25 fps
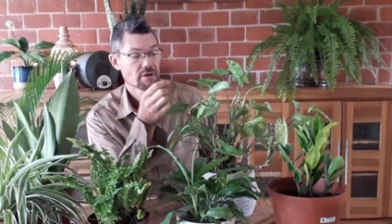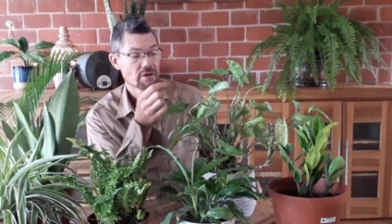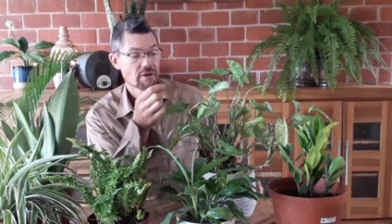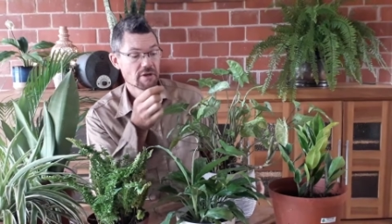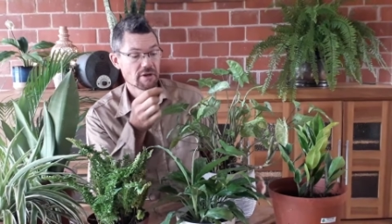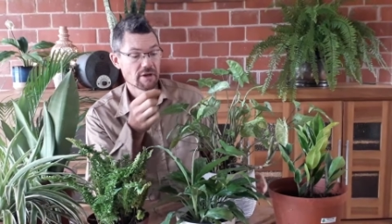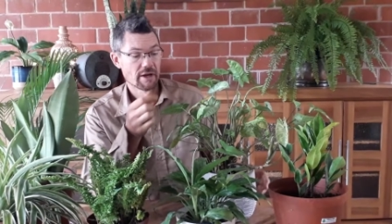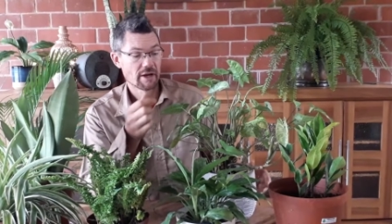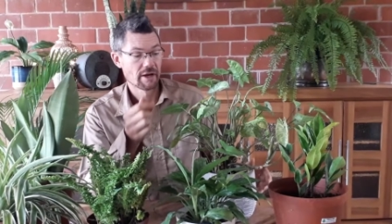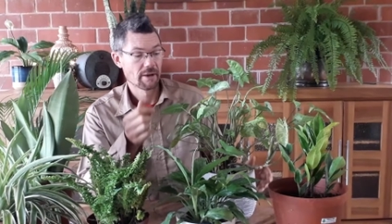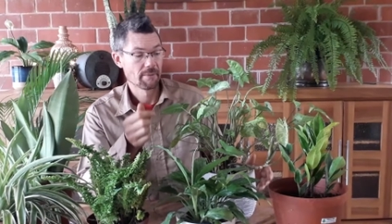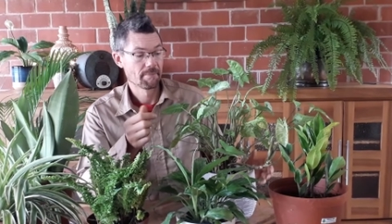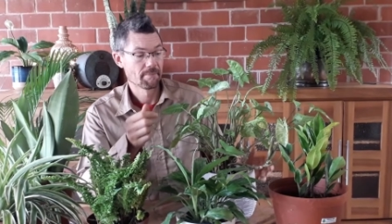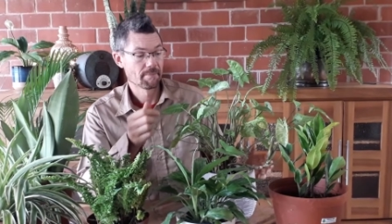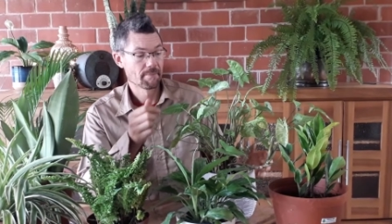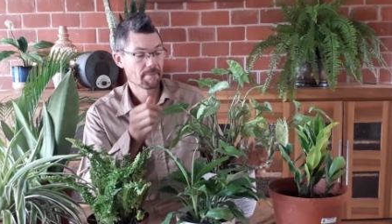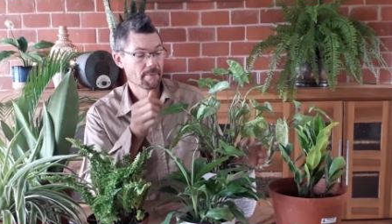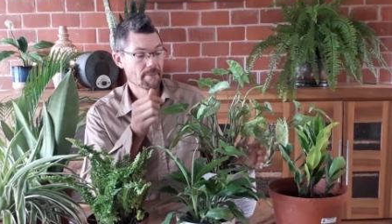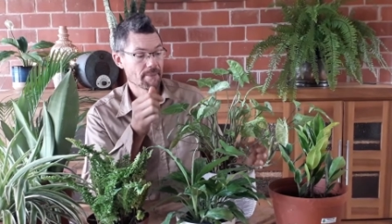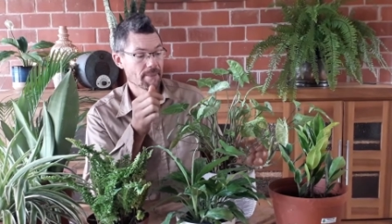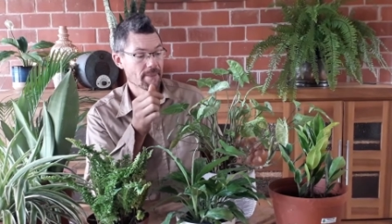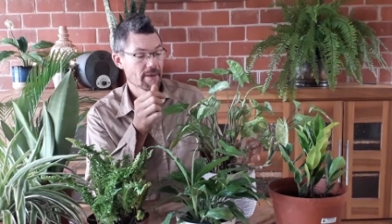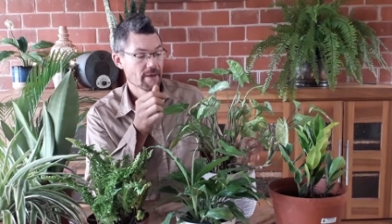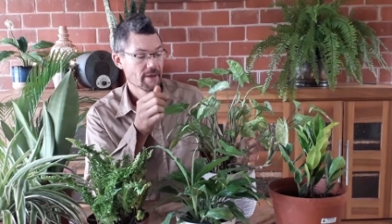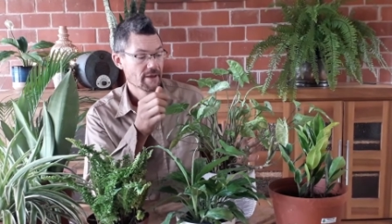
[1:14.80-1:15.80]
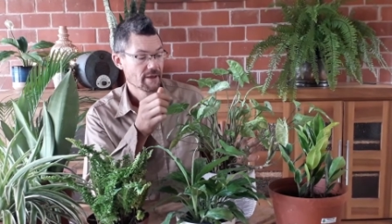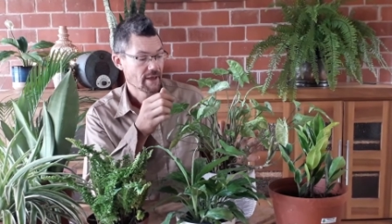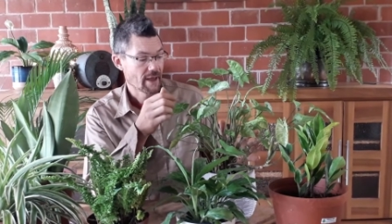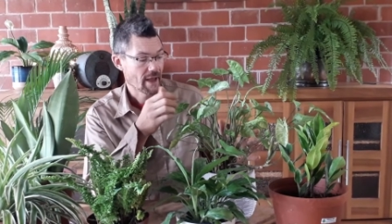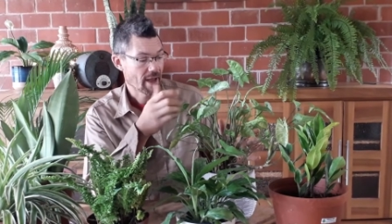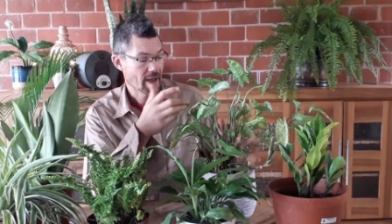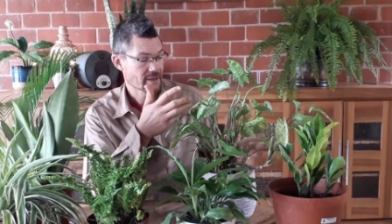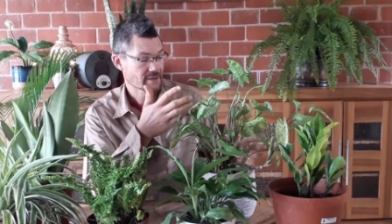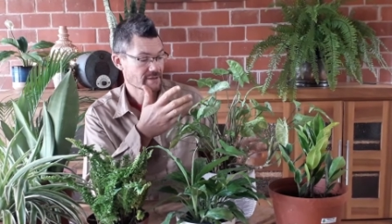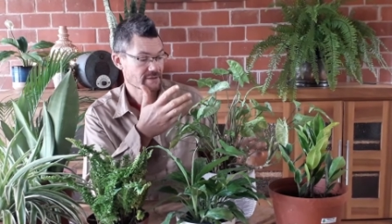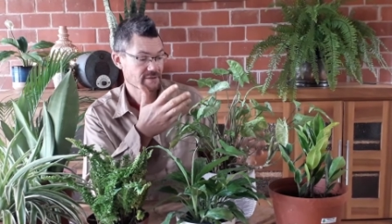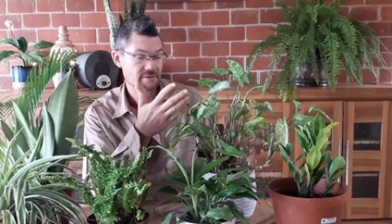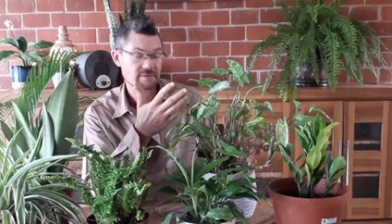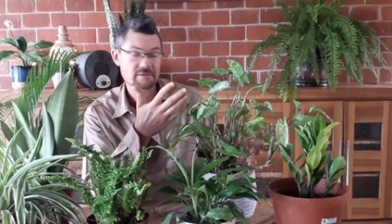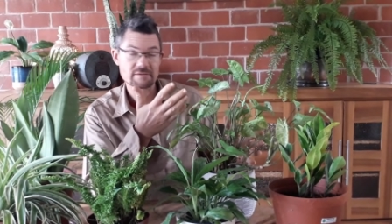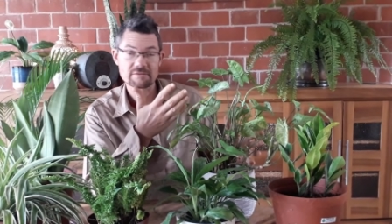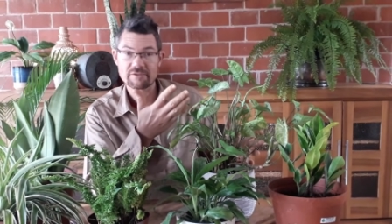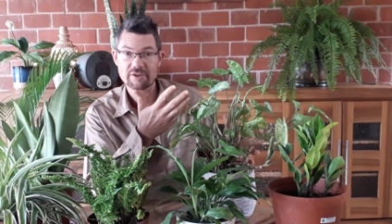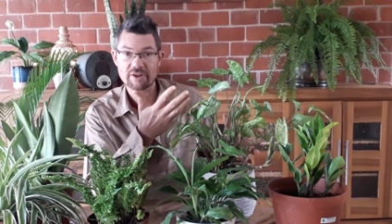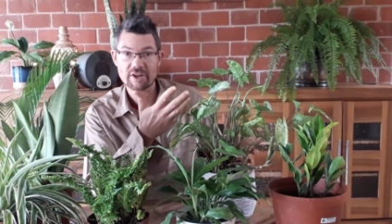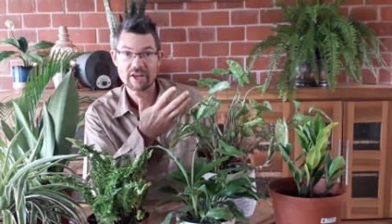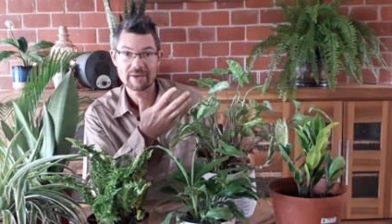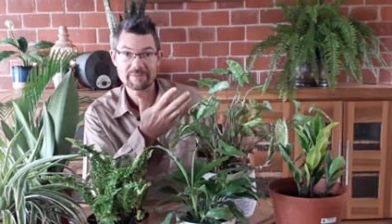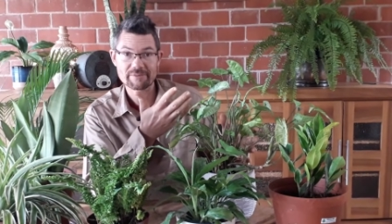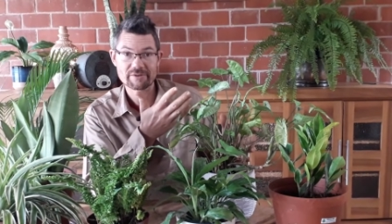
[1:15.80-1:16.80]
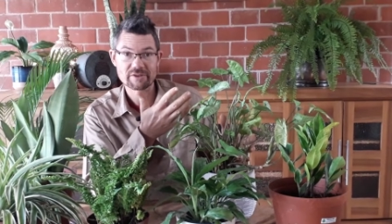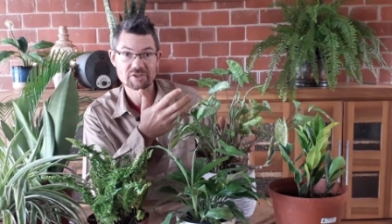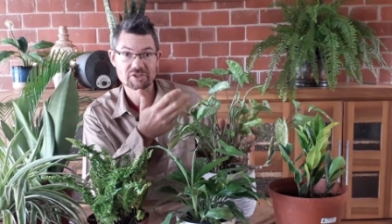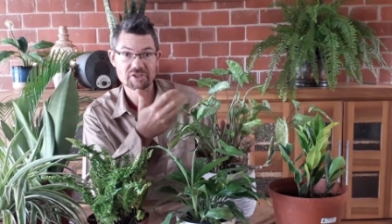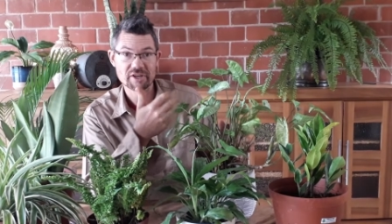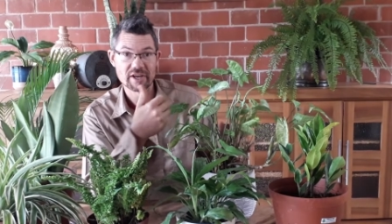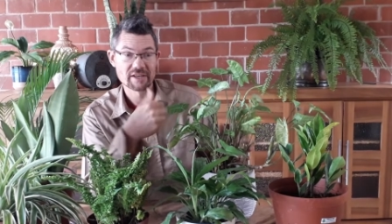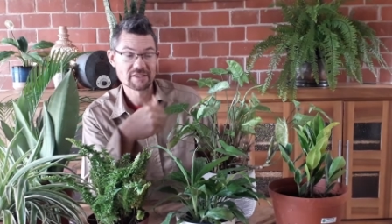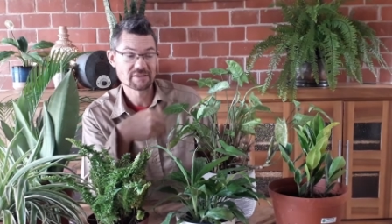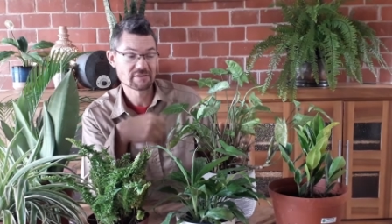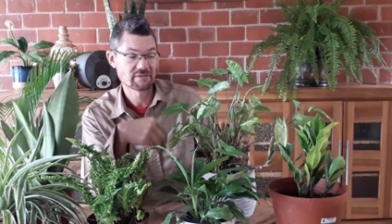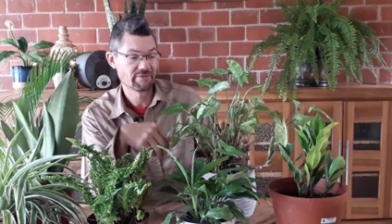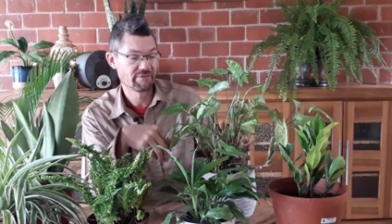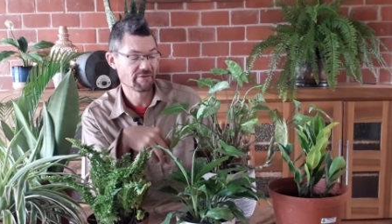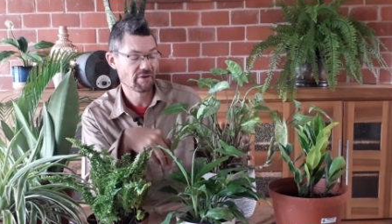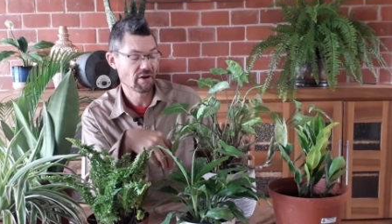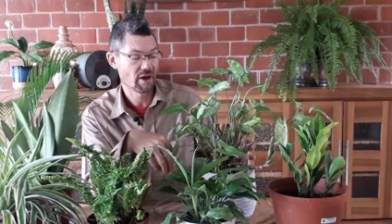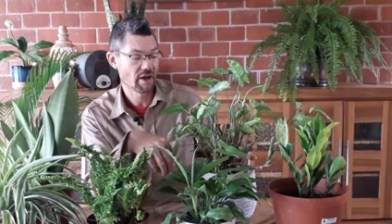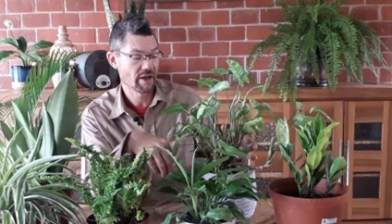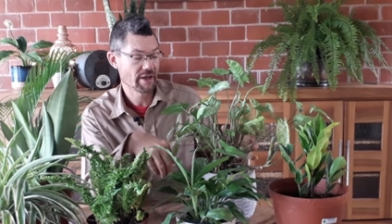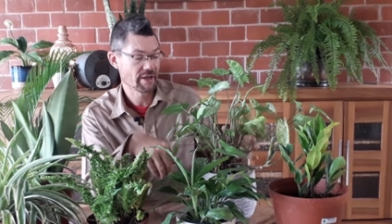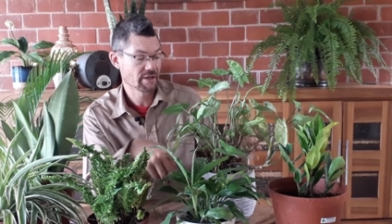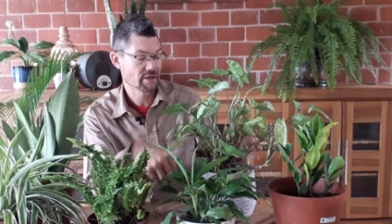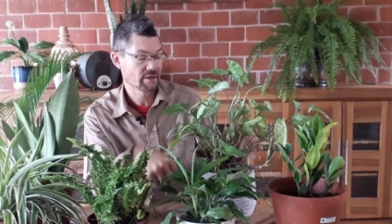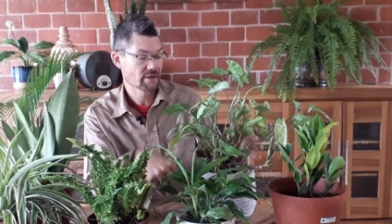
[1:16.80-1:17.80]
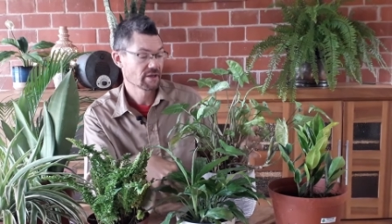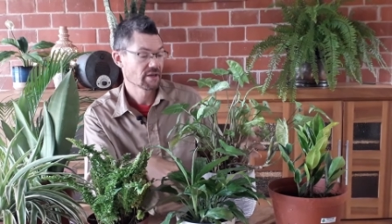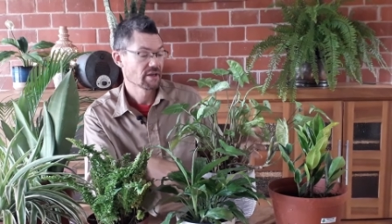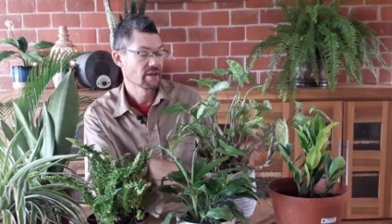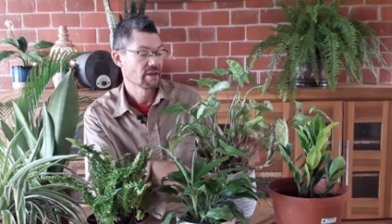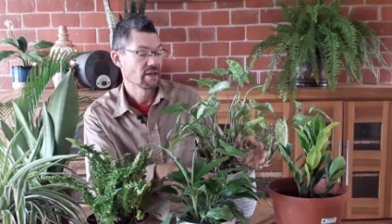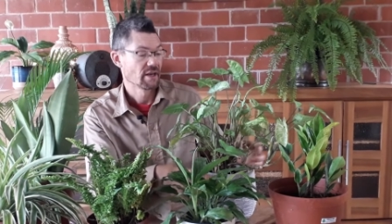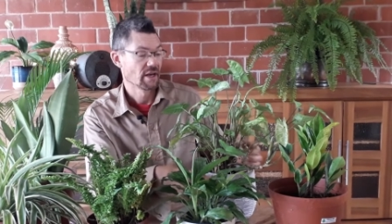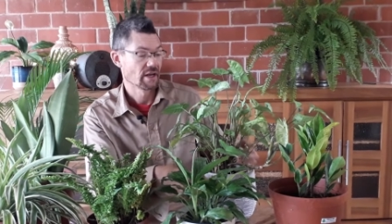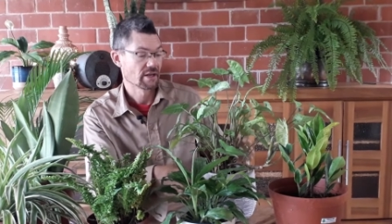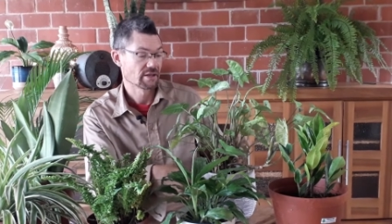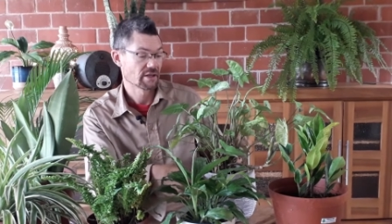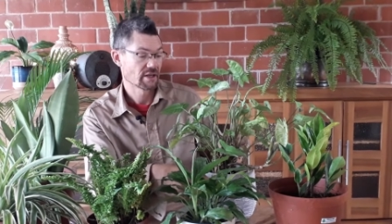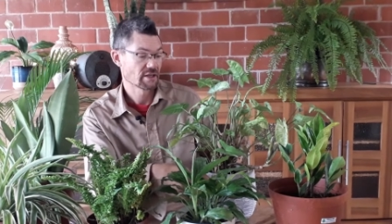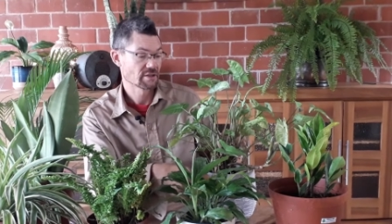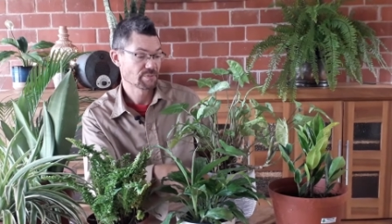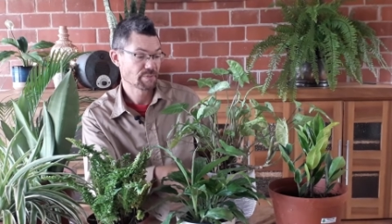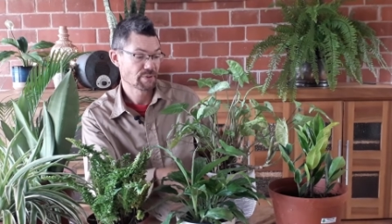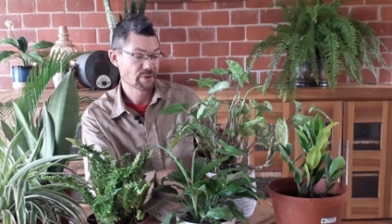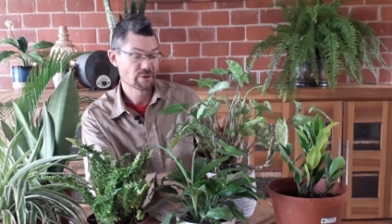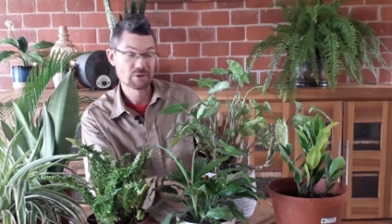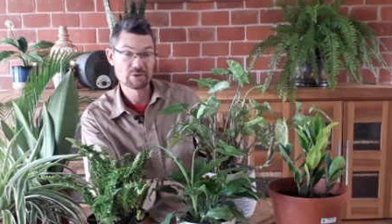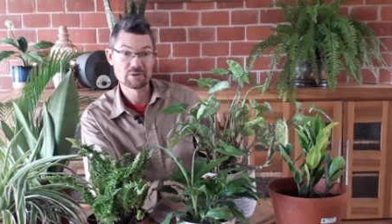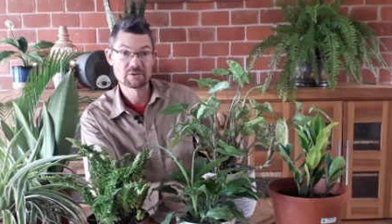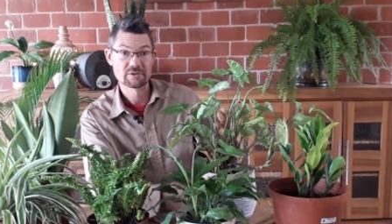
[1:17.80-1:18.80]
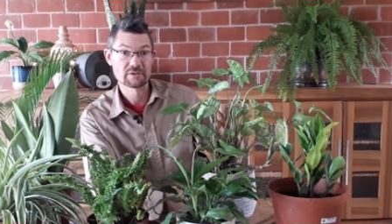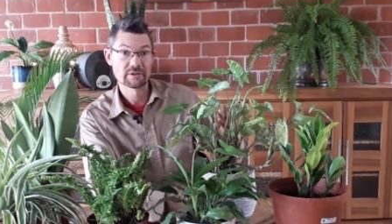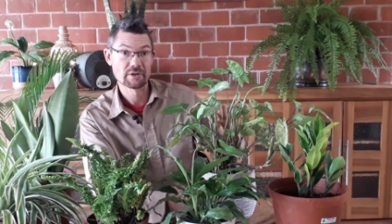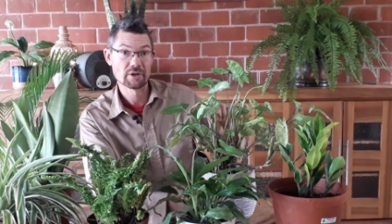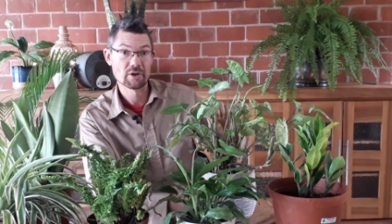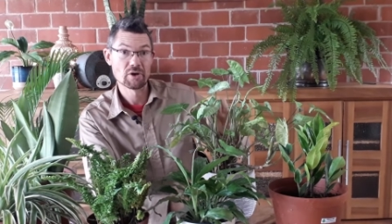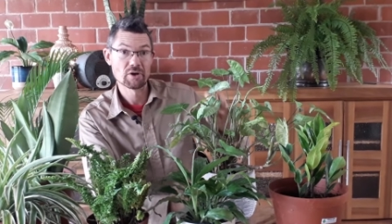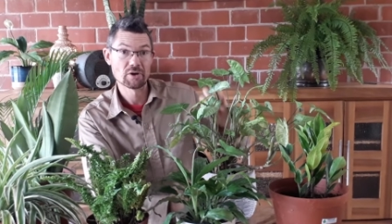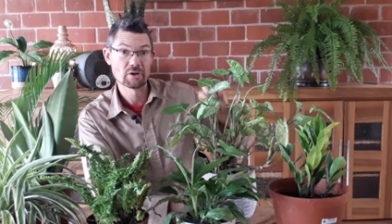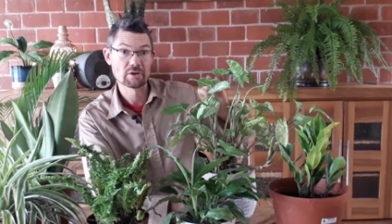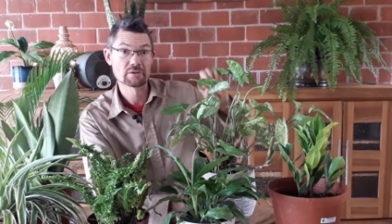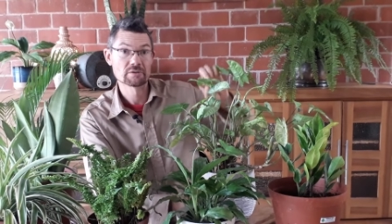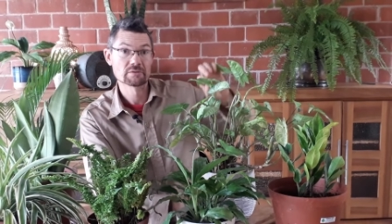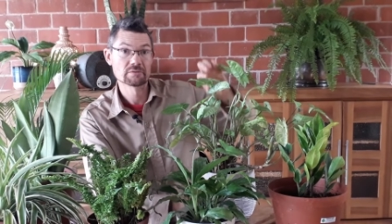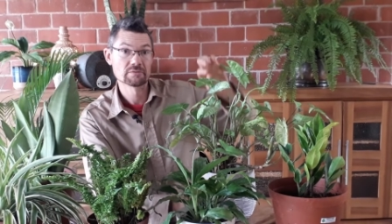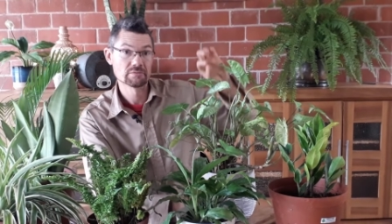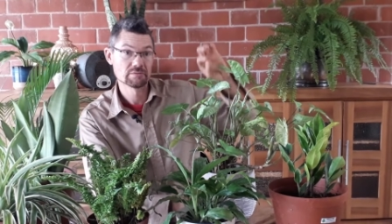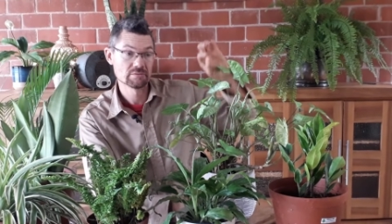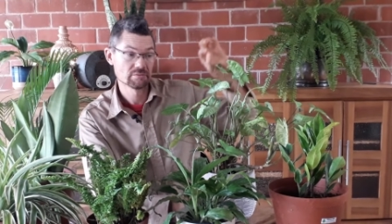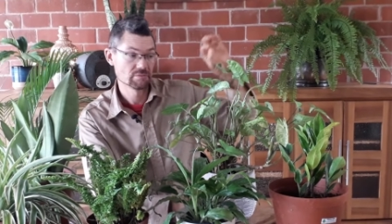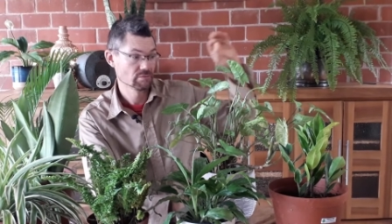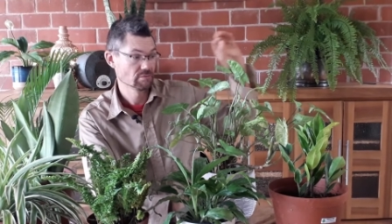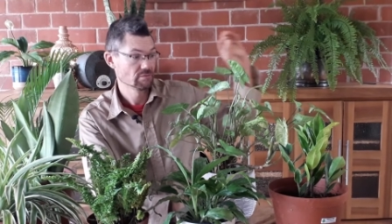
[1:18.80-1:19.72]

As the name suggests, vine, it does produce long